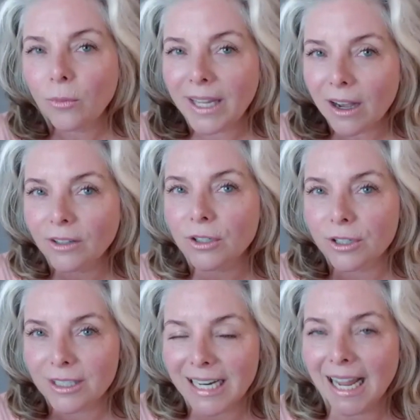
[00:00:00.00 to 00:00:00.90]

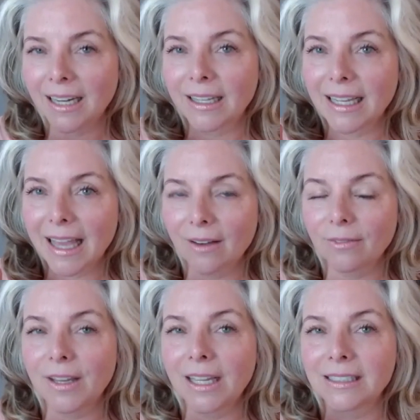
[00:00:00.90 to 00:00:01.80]
understand that
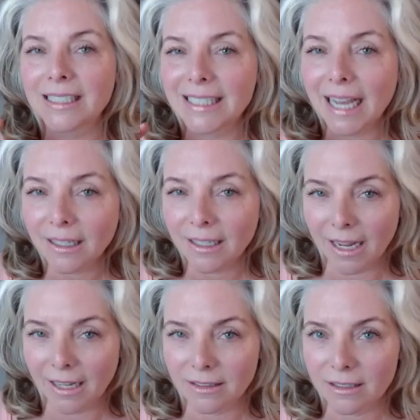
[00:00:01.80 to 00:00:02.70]
caffeine
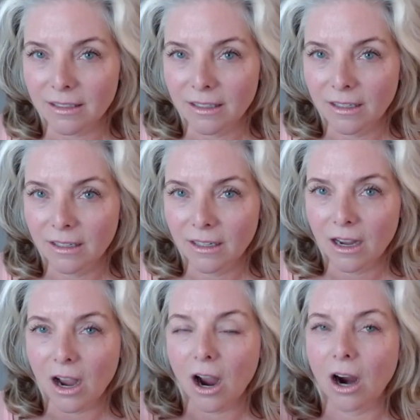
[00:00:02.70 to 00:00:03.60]
detonates
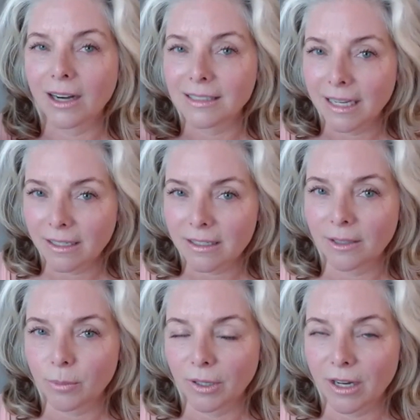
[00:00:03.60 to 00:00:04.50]
our adenosine
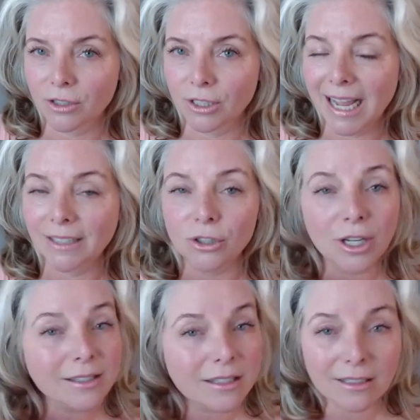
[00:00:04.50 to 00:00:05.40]
production, and
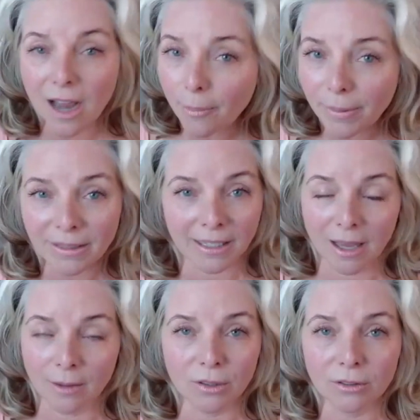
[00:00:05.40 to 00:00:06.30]
just stopping the
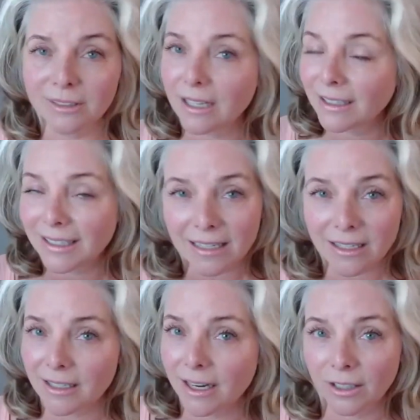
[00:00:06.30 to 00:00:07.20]
chemical doesn't
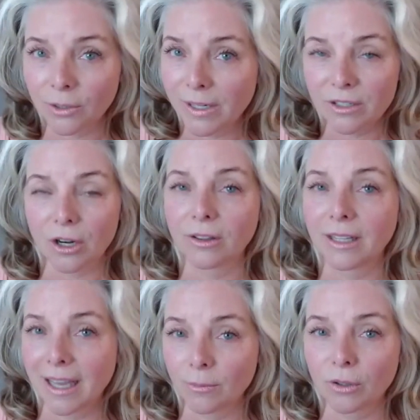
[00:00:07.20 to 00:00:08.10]
necessarily restart the
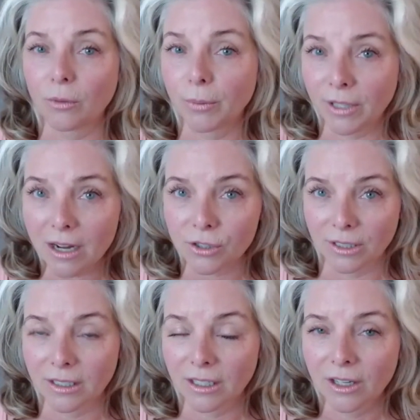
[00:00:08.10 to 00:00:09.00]
chemical
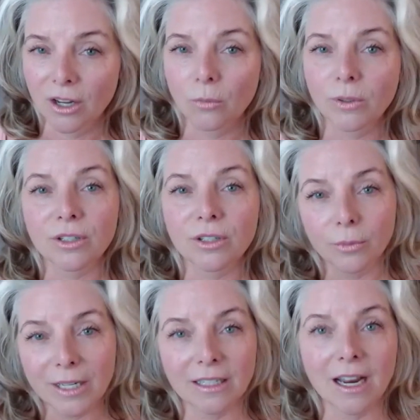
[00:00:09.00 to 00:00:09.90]
production, which is the
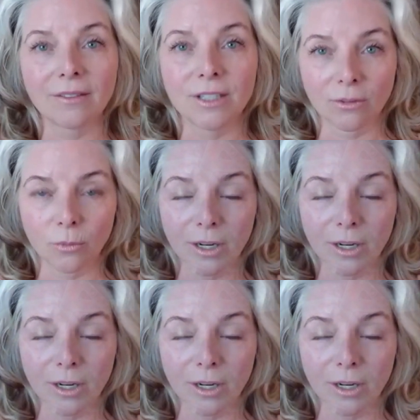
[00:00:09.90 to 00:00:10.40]
reason I've done what I